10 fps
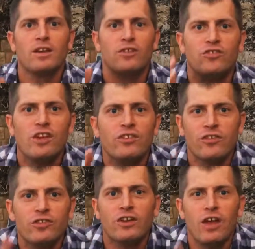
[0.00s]

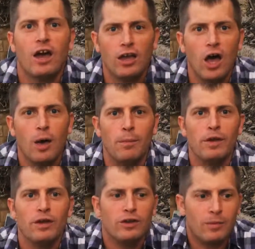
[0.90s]
Jesus did not come
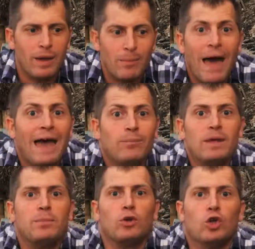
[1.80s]
to make bad
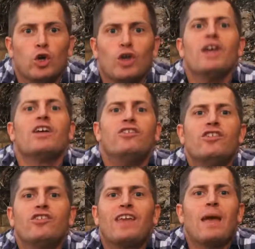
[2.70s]
people good.
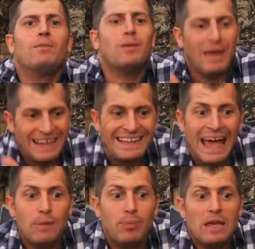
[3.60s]
Jesus came to make
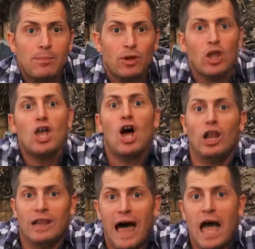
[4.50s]
dead people
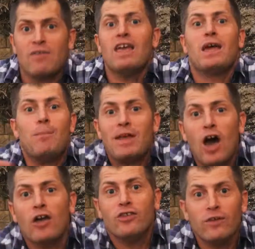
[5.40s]
alive. And
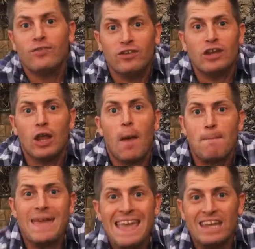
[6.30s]
because of sin,
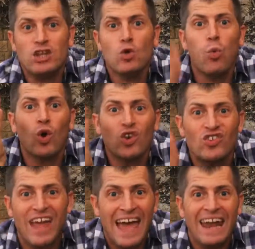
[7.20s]
me and you were
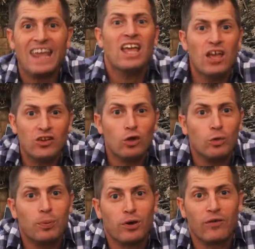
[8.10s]
dead until
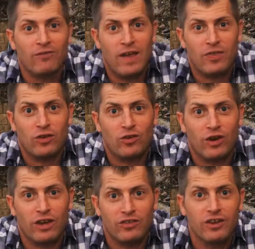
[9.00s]
we put our faith in
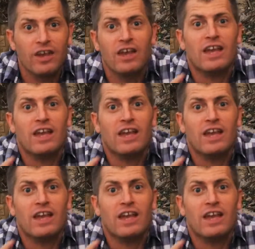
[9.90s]
Christ.